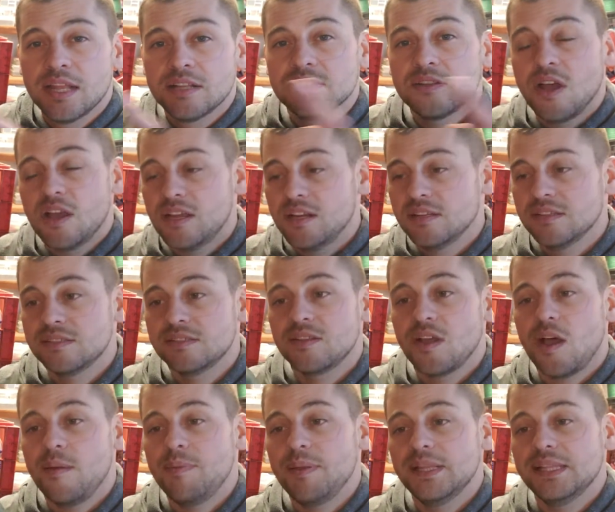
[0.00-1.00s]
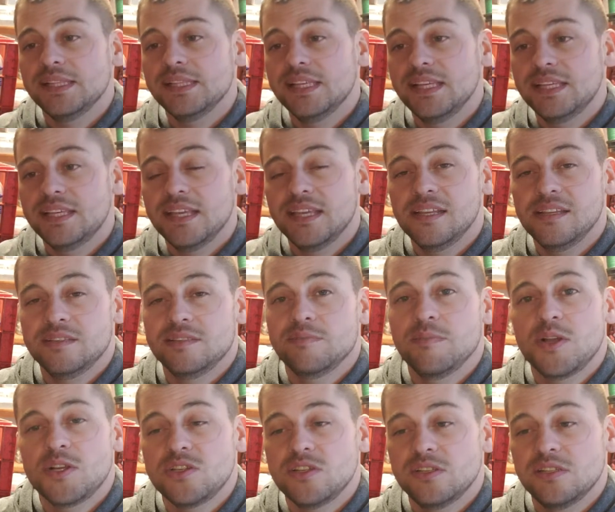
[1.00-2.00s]
It's not going to stop it leaking as
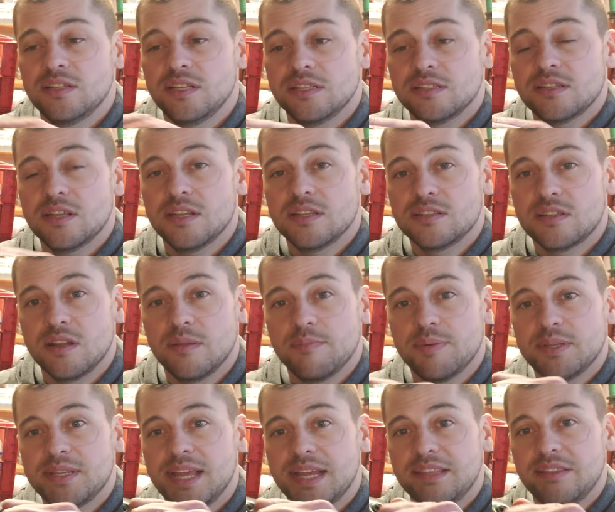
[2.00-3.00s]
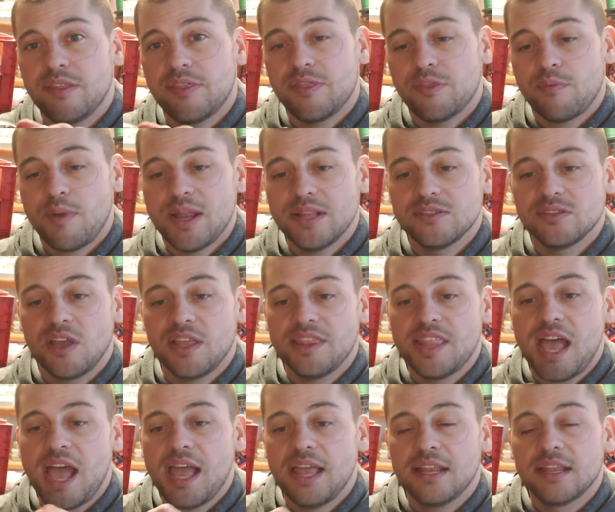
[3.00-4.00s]
much as it's going to protect the threads on
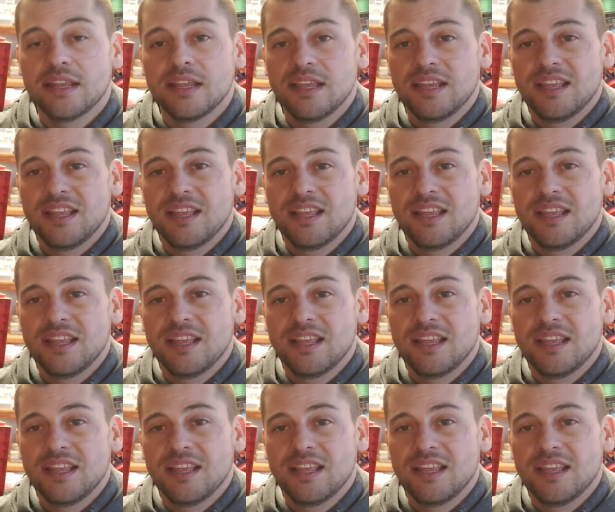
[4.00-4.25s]
that.